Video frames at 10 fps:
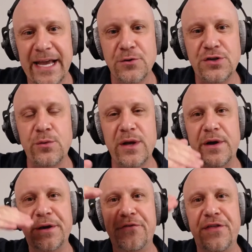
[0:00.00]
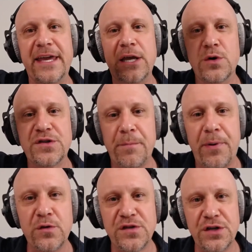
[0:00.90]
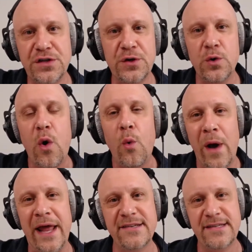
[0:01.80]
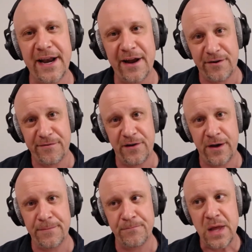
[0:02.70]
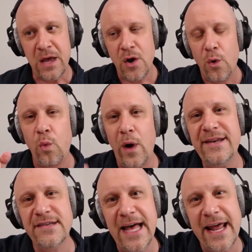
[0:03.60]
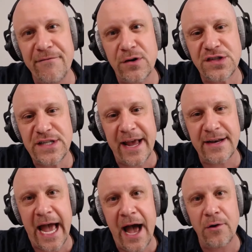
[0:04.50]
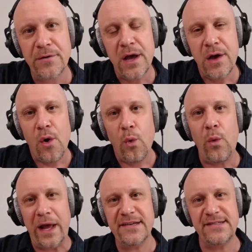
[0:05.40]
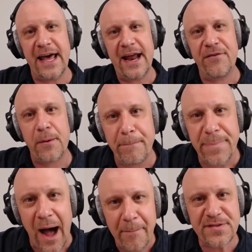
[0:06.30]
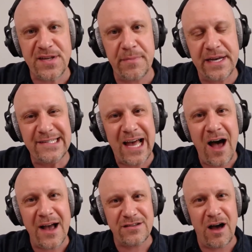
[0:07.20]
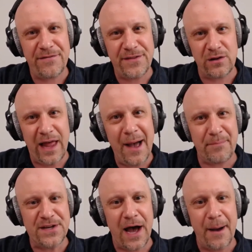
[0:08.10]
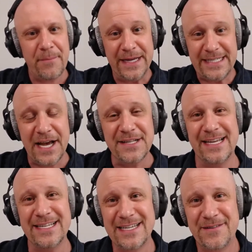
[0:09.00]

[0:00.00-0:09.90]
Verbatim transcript: you're doing what you think you were supposed to do, when is that ever fun? When does that ever stand out? When does that ever pop somebody's eyes off their laptop? It doesn't.